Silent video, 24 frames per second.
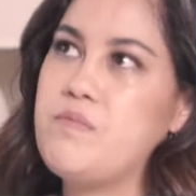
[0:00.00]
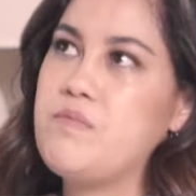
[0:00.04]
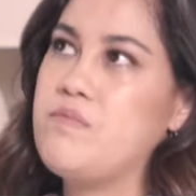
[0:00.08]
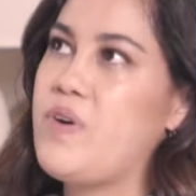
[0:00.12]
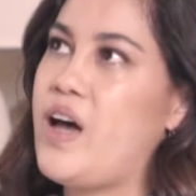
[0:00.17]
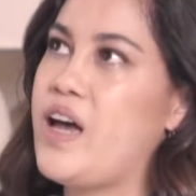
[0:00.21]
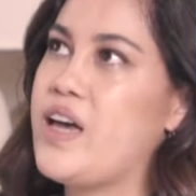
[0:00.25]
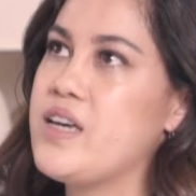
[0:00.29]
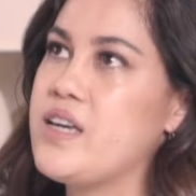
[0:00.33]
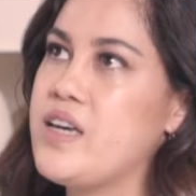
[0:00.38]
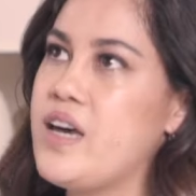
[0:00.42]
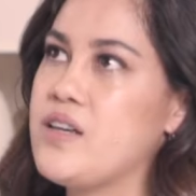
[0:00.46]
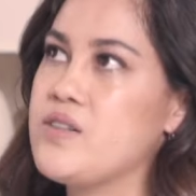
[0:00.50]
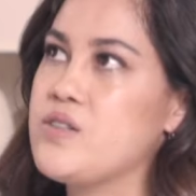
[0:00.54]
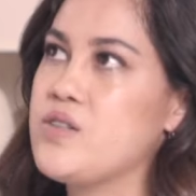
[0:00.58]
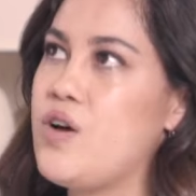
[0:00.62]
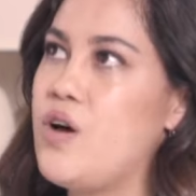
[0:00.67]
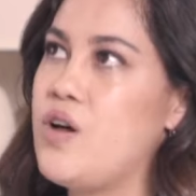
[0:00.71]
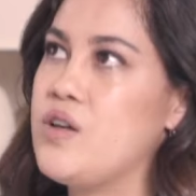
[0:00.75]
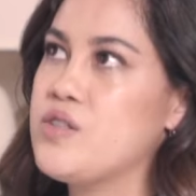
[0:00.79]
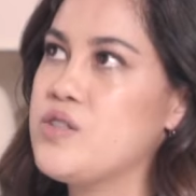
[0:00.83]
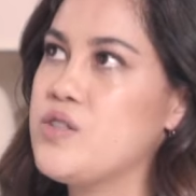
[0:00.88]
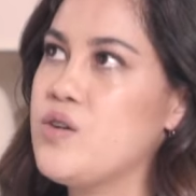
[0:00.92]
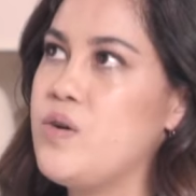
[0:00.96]
I guess
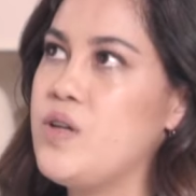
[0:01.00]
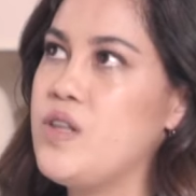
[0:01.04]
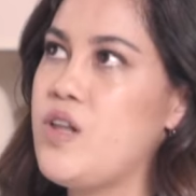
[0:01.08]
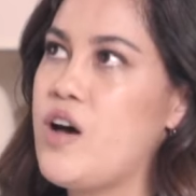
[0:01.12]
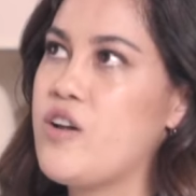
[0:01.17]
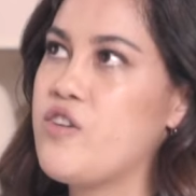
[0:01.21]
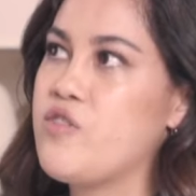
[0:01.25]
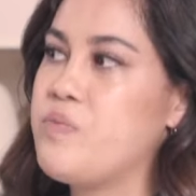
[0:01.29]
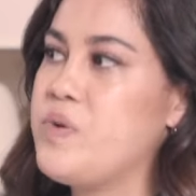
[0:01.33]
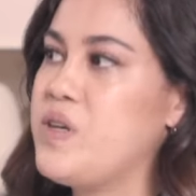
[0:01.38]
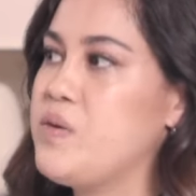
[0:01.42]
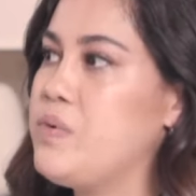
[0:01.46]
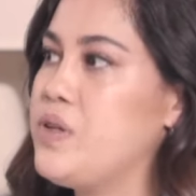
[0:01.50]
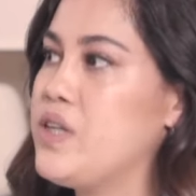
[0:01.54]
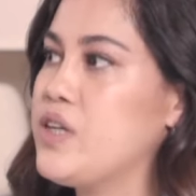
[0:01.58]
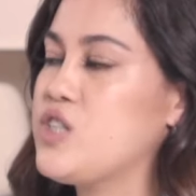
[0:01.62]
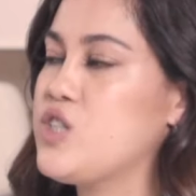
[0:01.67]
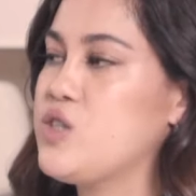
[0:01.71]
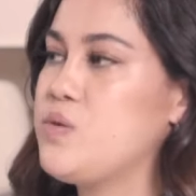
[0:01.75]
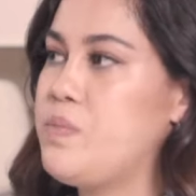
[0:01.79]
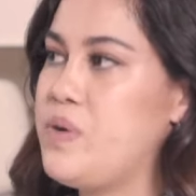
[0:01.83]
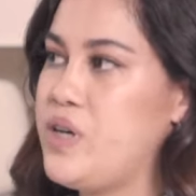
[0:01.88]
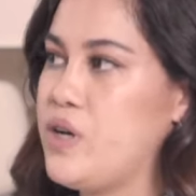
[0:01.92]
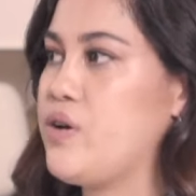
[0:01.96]
also a lot of people
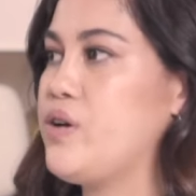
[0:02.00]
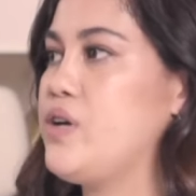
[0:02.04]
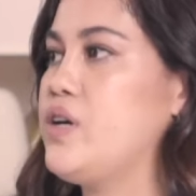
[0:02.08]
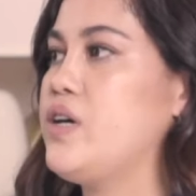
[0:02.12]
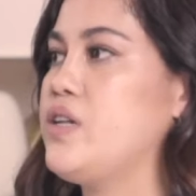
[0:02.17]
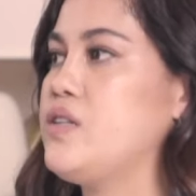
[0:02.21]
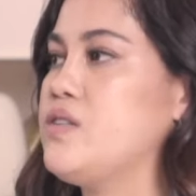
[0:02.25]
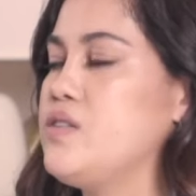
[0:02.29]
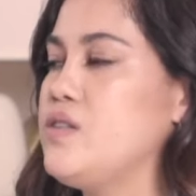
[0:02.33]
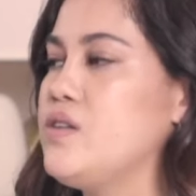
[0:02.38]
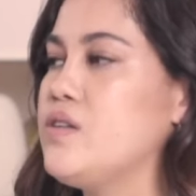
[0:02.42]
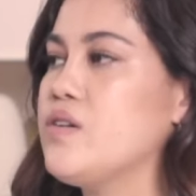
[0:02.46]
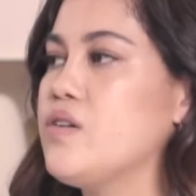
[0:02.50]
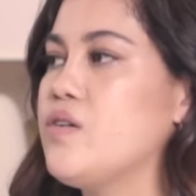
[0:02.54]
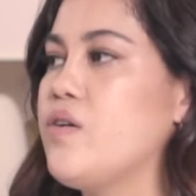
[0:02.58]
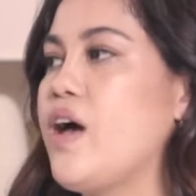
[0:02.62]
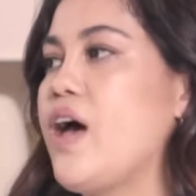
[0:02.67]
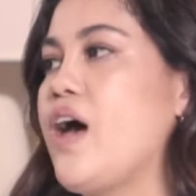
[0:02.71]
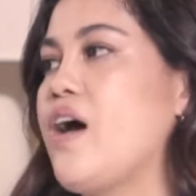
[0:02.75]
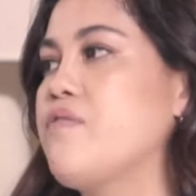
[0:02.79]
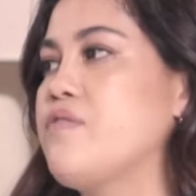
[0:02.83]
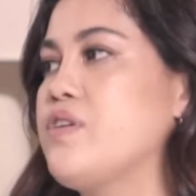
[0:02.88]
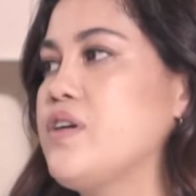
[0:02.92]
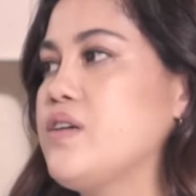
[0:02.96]
experience
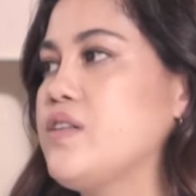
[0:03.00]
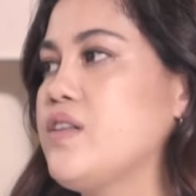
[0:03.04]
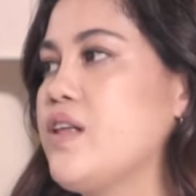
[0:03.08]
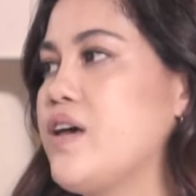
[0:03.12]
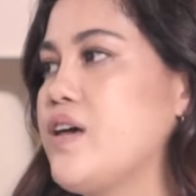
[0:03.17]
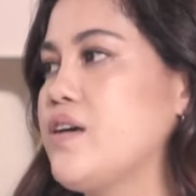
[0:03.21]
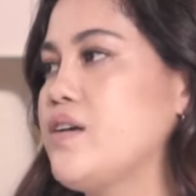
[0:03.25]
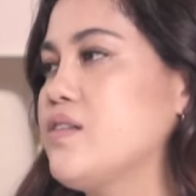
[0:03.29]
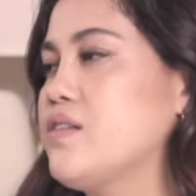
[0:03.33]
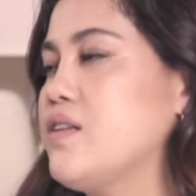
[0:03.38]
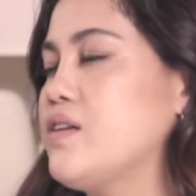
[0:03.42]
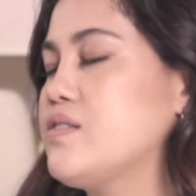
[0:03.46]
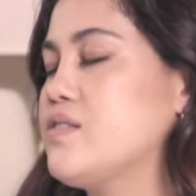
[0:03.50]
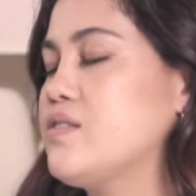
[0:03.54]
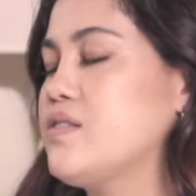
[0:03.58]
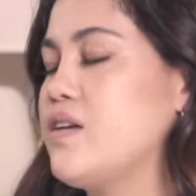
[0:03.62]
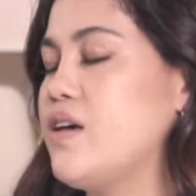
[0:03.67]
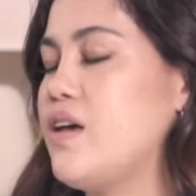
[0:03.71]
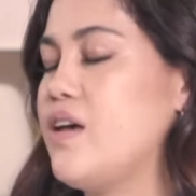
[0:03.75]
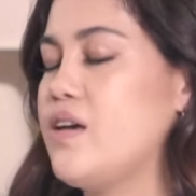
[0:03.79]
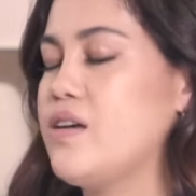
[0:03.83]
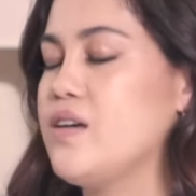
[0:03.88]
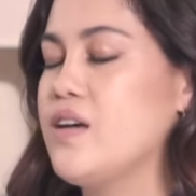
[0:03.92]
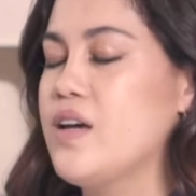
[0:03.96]
having, like, let's
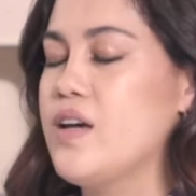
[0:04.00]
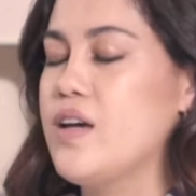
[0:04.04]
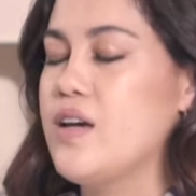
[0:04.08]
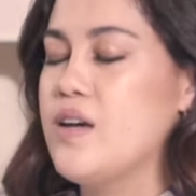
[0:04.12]
say,